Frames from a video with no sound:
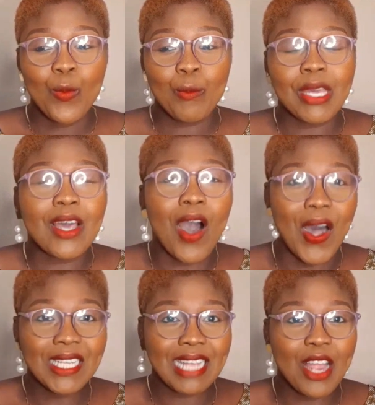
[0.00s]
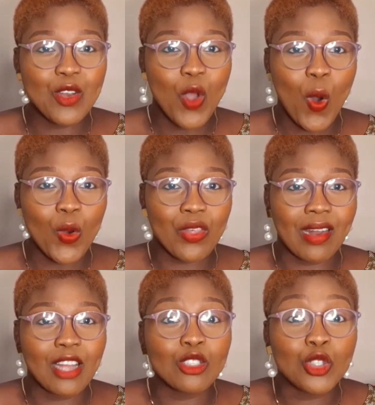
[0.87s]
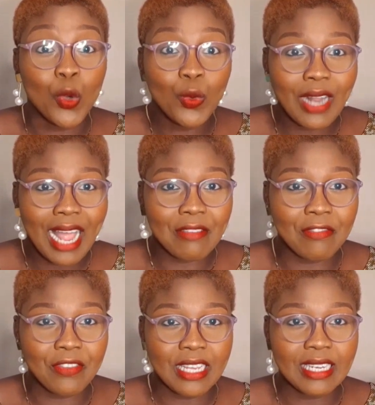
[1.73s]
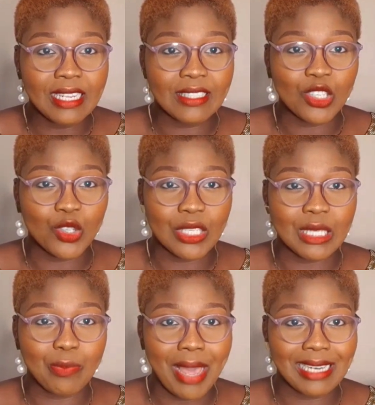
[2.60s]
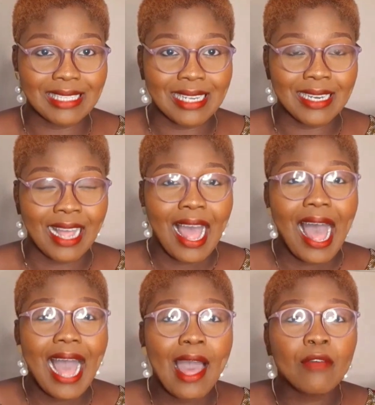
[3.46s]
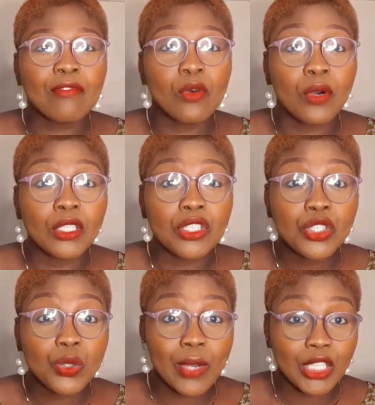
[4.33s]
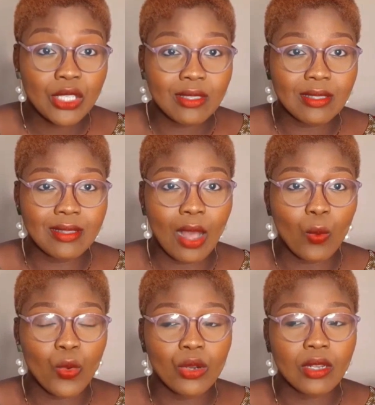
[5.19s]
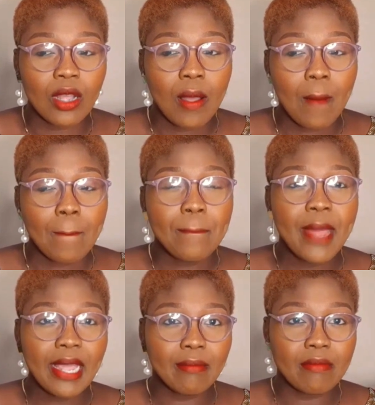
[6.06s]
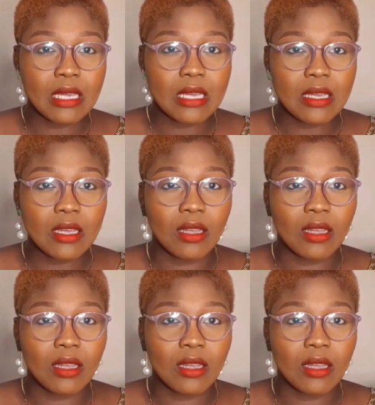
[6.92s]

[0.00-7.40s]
Because I know that I don't like feeling disrespected, I avoid situations that would make me